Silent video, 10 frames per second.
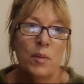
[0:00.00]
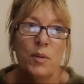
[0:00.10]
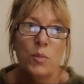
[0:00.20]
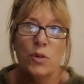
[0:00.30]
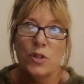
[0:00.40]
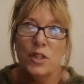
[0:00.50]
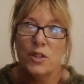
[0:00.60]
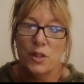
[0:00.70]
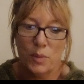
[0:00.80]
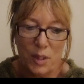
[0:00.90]
I mean, what do you
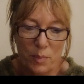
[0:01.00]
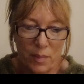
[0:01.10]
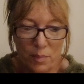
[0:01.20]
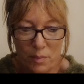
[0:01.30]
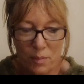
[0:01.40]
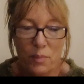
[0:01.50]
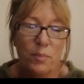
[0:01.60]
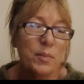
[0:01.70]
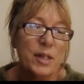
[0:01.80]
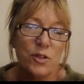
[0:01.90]
do with them?
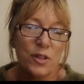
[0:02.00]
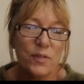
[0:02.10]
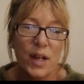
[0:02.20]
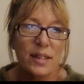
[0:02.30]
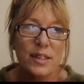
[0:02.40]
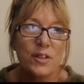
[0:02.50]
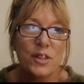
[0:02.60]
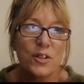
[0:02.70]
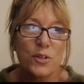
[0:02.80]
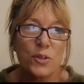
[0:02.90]
Me and John have had this
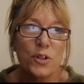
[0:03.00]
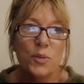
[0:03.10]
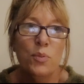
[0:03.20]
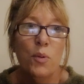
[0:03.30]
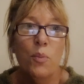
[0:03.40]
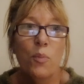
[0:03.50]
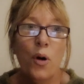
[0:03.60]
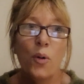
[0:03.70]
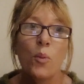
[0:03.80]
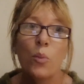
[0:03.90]
discussion.
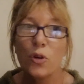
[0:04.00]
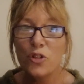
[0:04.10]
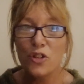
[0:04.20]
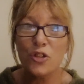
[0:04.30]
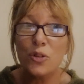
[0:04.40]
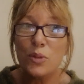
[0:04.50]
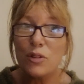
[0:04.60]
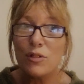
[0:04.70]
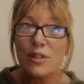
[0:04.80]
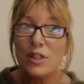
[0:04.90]
What do you do
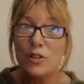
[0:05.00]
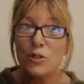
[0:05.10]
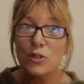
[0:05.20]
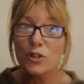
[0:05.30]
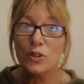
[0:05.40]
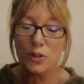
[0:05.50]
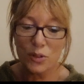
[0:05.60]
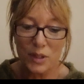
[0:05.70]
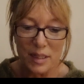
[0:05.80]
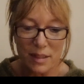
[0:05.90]
with crusty Georgian
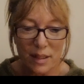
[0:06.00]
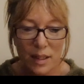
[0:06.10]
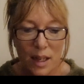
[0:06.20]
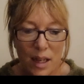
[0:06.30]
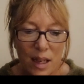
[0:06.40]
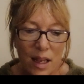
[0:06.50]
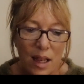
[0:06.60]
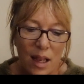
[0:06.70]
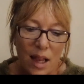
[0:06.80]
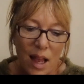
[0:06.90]
coins?
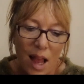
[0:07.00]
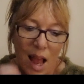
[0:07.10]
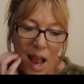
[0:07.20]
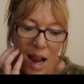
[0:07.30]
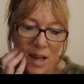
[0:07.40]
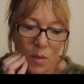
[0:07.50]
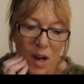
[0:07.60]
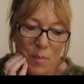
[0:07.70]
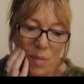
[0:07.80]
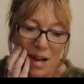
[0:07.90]

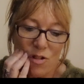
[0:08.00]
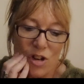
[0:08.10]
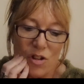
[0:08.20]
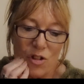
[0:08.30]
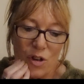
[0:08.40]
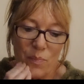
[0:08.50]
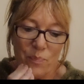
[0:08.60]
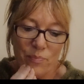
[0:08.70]
Anyway, badges.